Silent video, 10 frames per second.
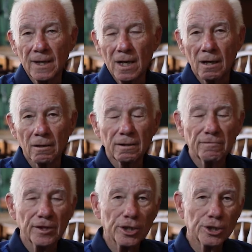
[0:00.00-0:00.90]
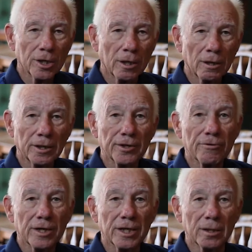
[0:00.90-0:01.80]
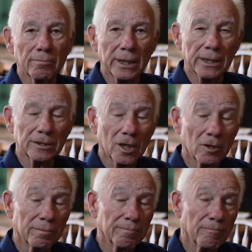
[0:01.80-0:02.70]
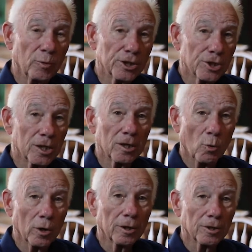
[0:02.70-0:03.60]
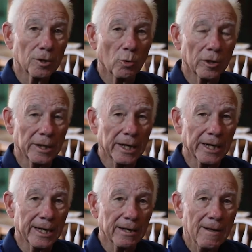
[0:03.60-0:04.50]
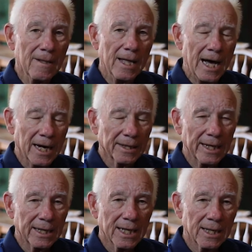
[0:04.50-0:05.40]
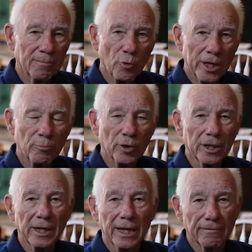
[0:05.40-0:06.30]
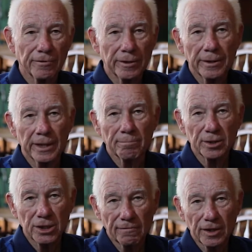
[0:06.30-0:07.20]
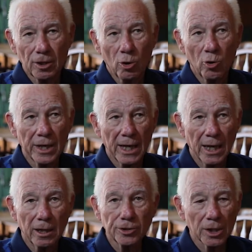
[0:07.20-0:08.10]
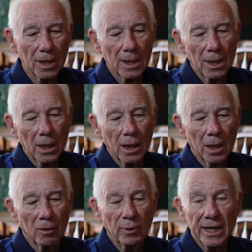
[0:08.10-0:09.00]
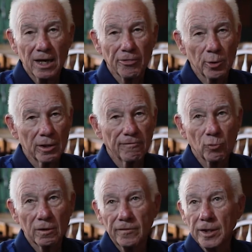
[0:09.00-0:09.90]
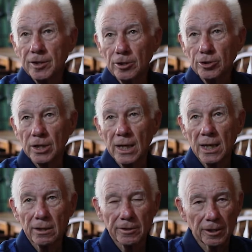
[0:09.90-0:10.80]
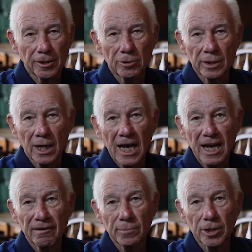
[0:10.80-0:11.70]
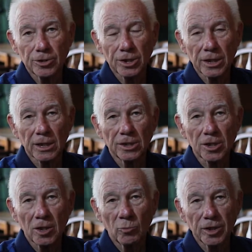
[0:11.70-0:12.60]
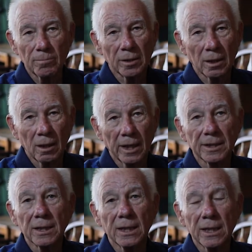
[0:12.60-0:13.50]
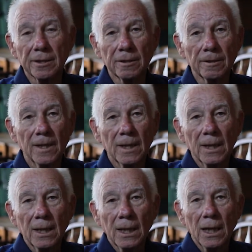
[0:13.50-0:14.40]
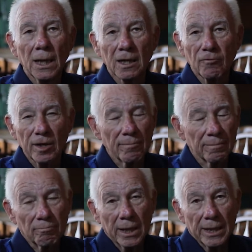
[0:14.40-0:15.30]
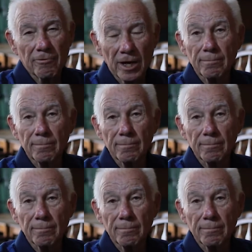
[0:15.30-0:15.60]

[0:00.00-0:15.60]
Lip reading: early vision, early dream, and so we're still working toward that end. Out of that came Red Brick Tavern and Pacific Yard House. We got 3 or 4 venues now that are doing live music, and so when you put all that together, we made great